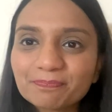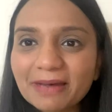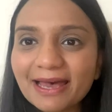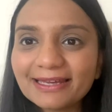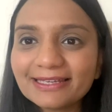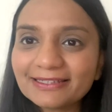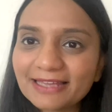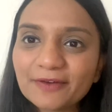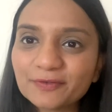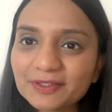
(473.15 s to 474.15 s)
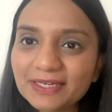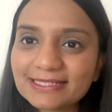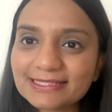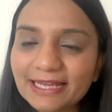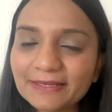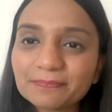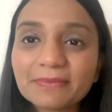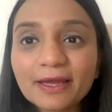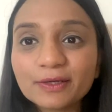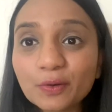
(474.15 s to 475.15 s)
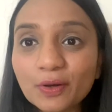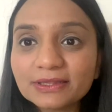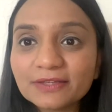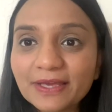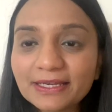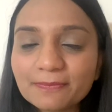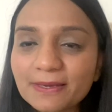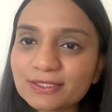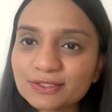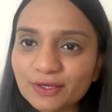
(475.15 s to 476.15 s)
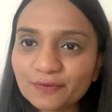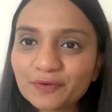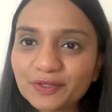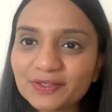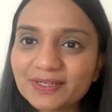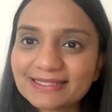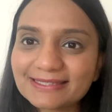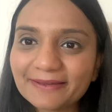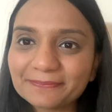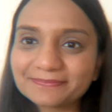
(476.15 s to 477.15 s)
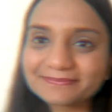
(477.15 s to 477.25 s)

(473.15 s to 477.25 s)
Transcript: Bye, have a great time, and all the very best for your exam.